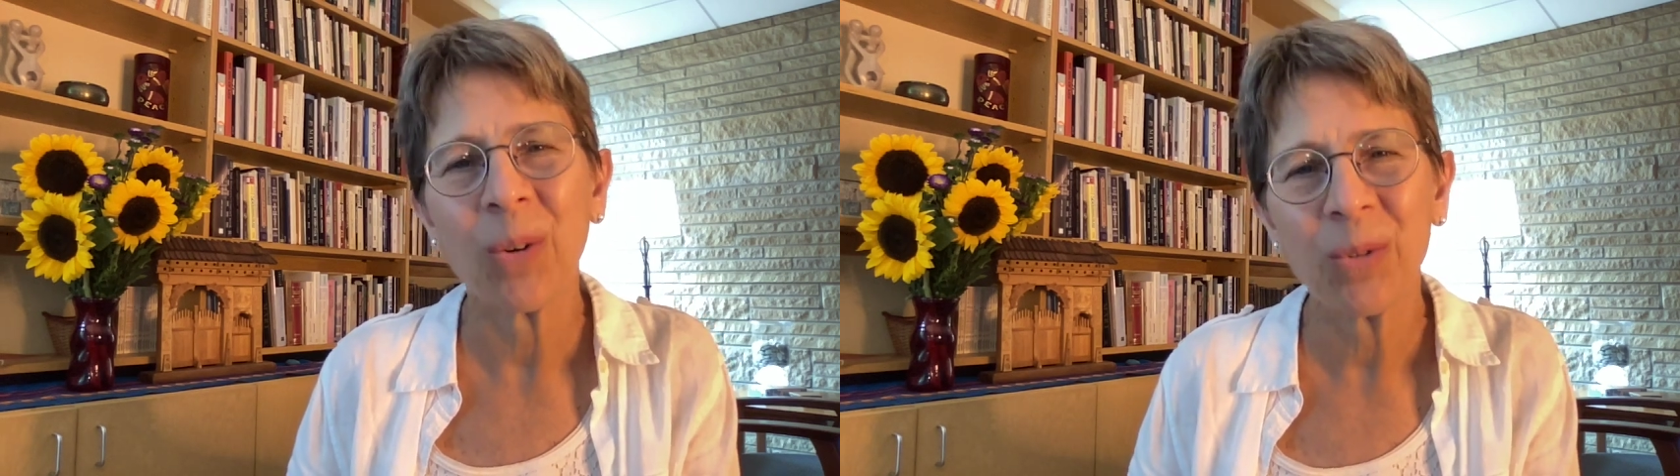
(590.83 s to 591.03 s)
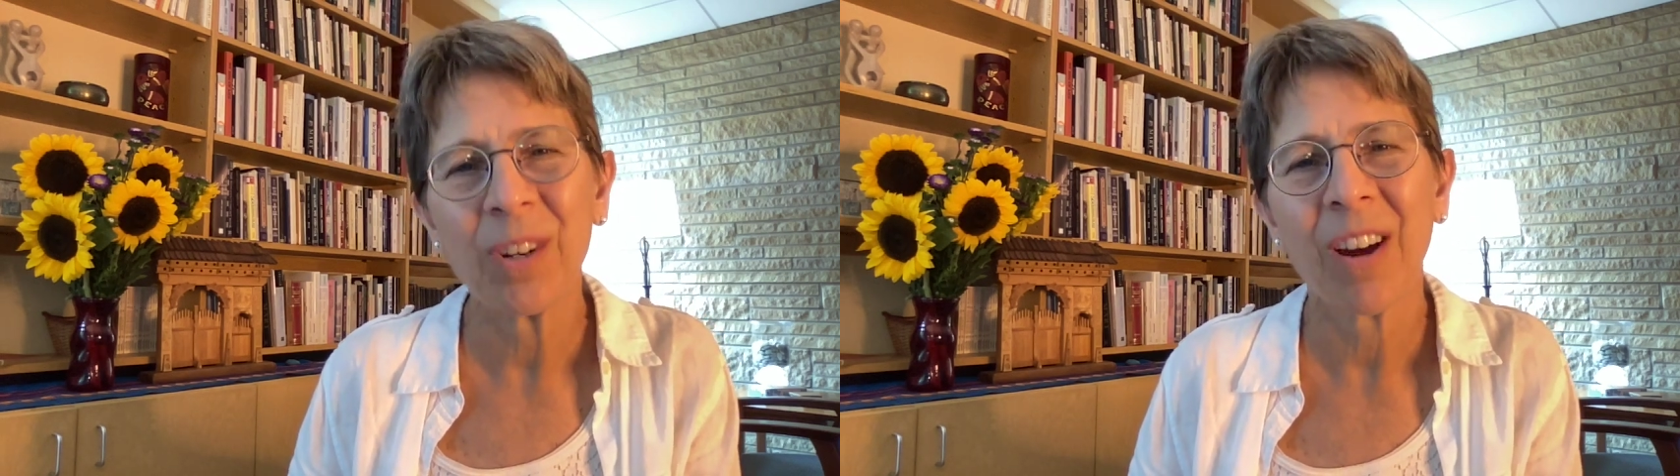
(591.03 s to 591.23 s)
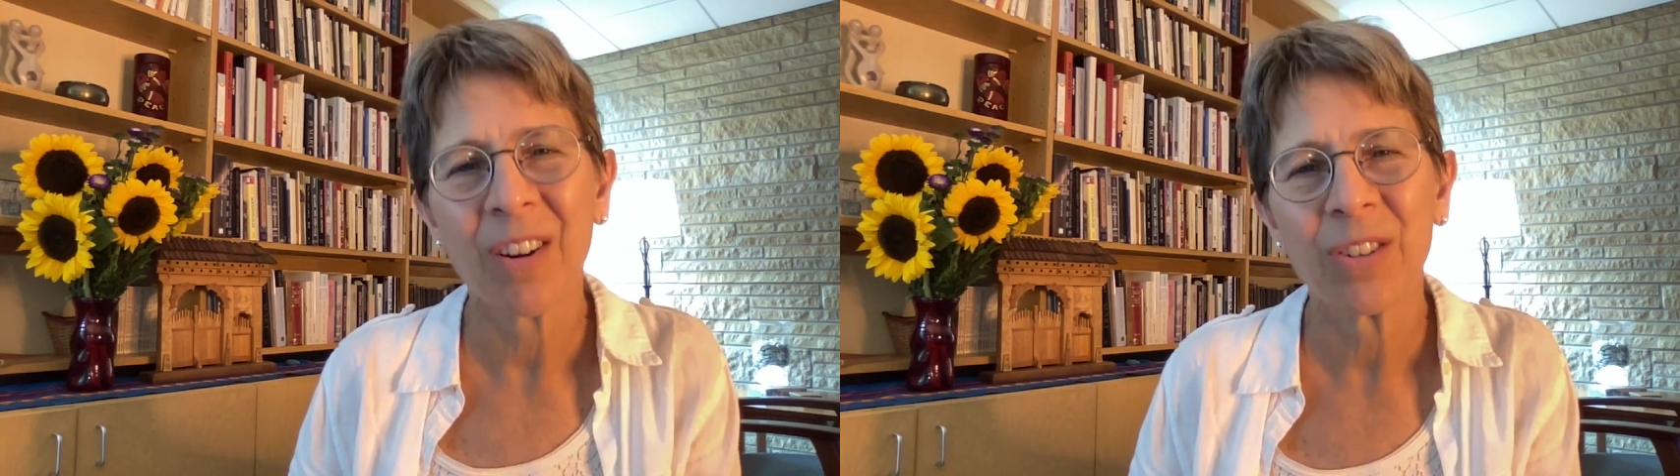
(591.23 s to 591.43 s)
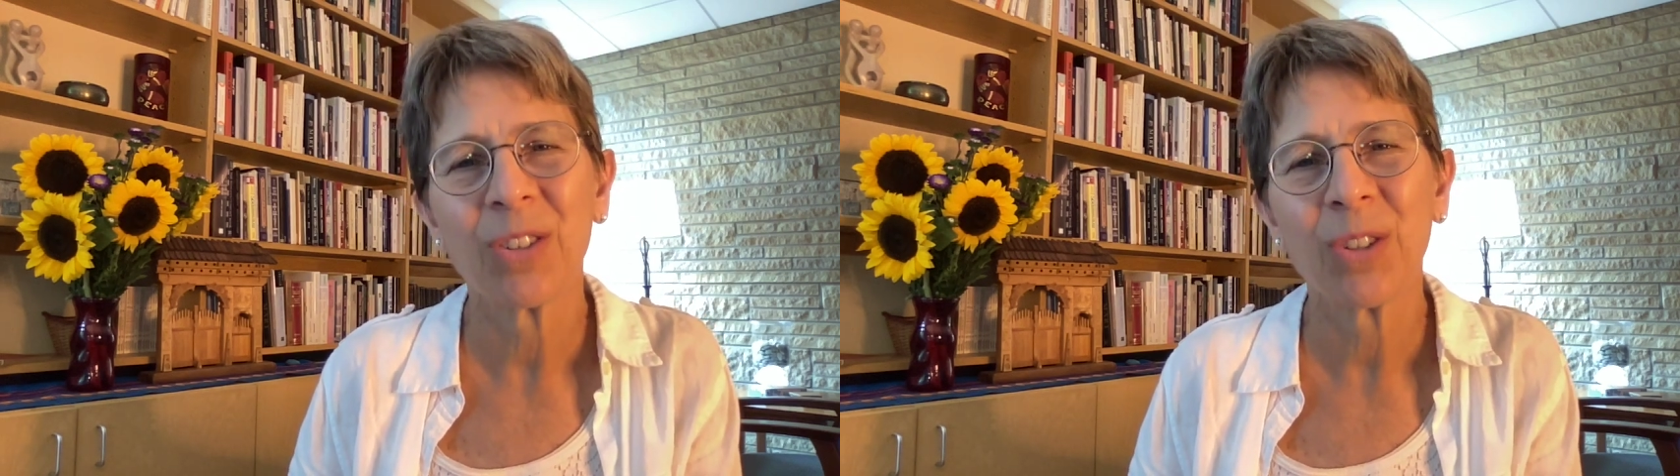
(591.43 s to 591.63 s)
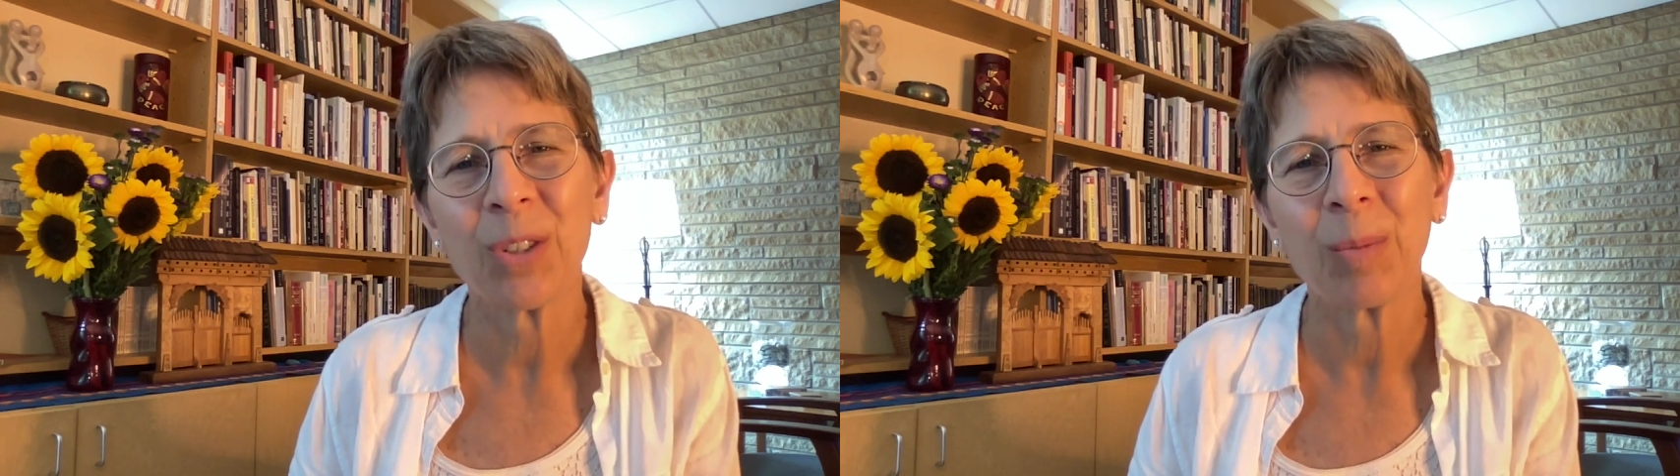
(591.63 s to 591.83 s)
own heart
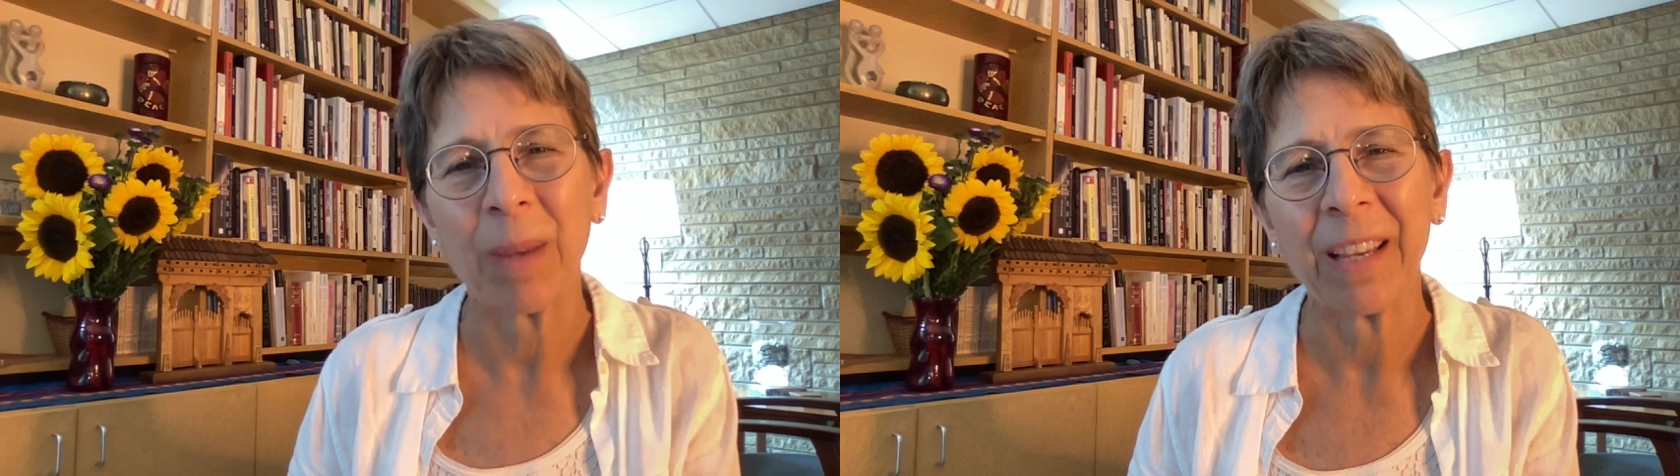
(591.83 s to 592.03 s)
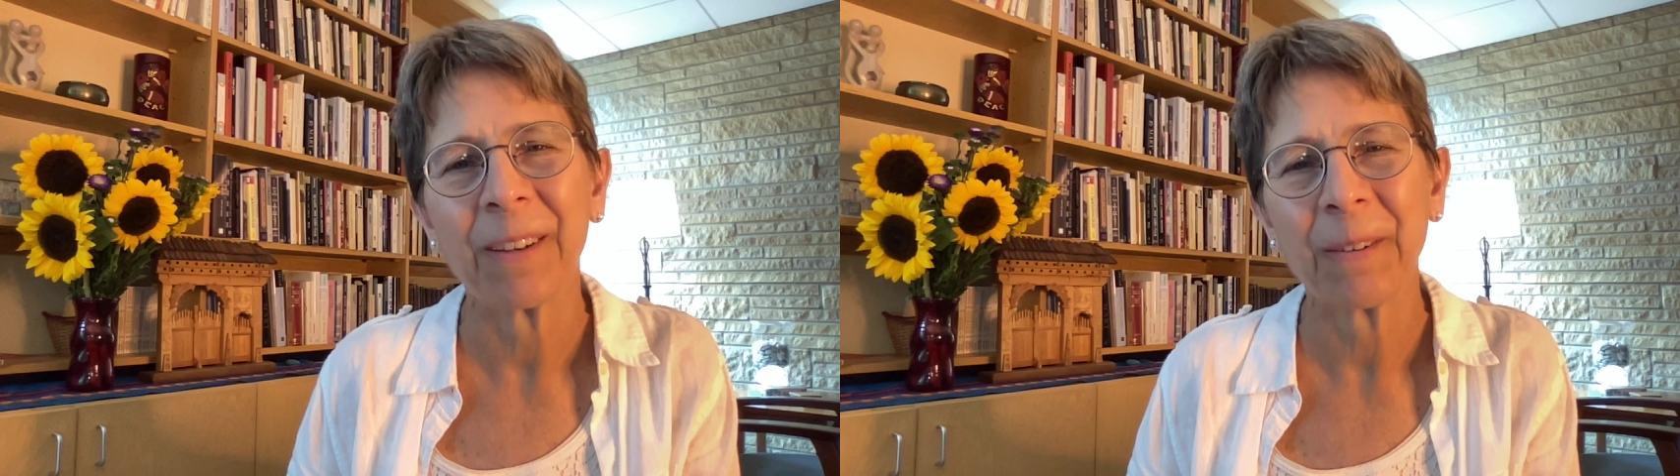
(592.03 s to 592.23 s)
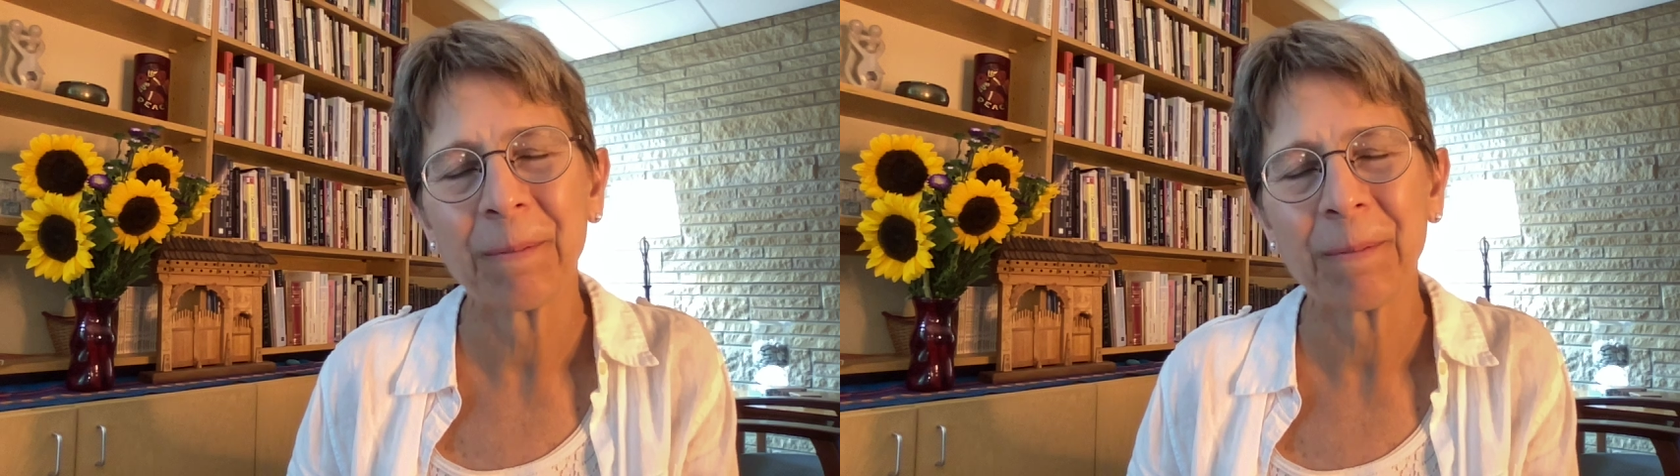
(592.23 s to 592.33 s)
to speak.